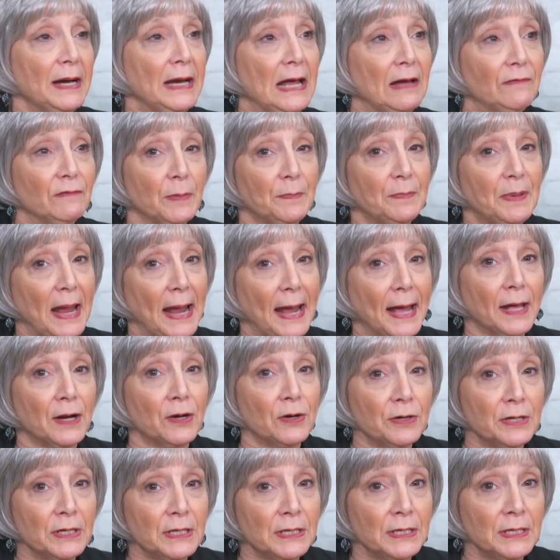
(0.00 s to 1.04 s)
have a
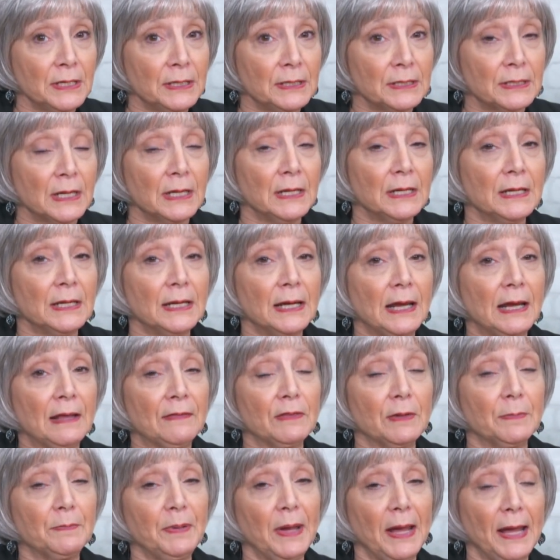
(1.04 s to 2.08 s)
pattern in it, and
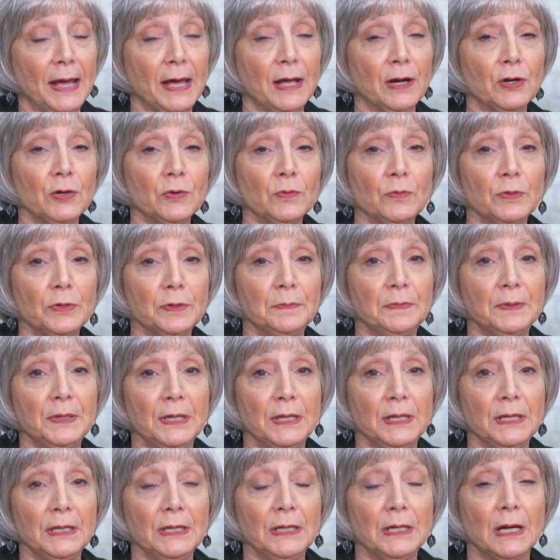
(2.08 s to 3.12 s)
the pattern would
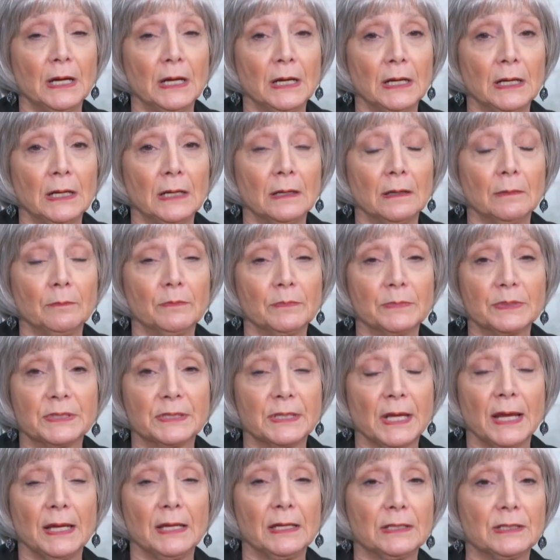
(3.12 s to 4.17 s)
be, um,
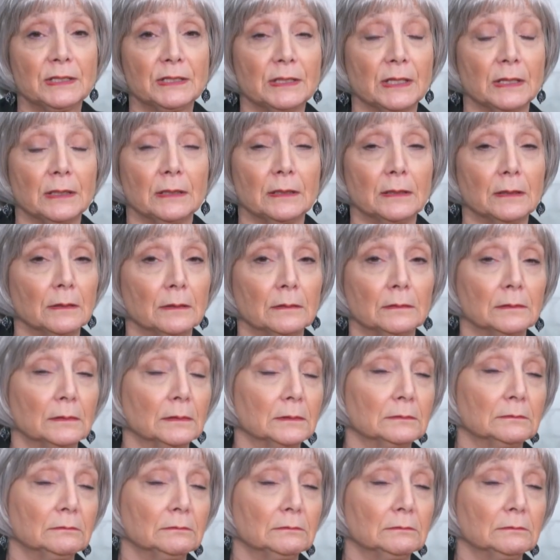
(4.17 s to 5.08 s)
say, it's a,